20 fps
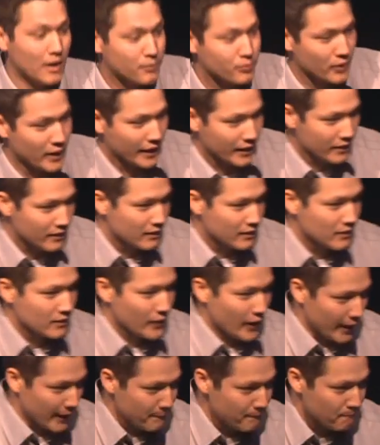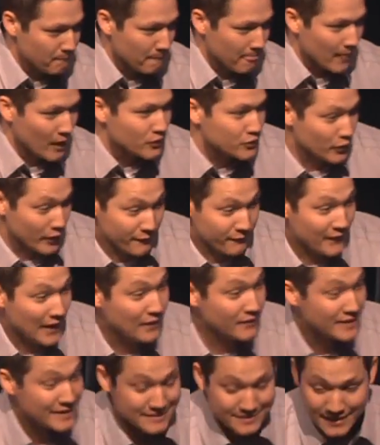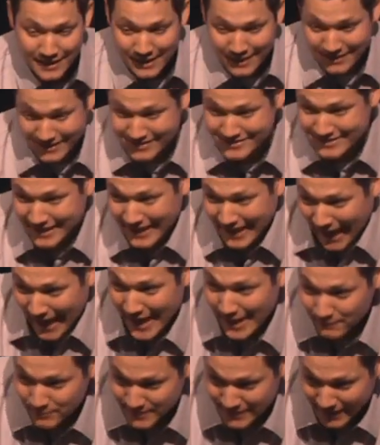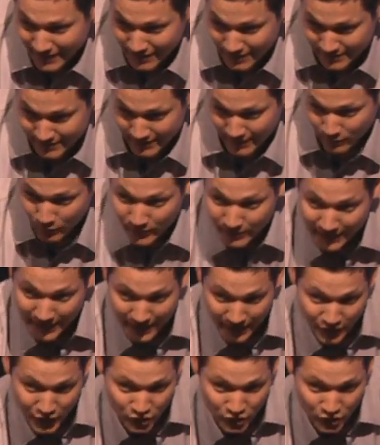upright. Okay? So they found this this like ape skeleton with like a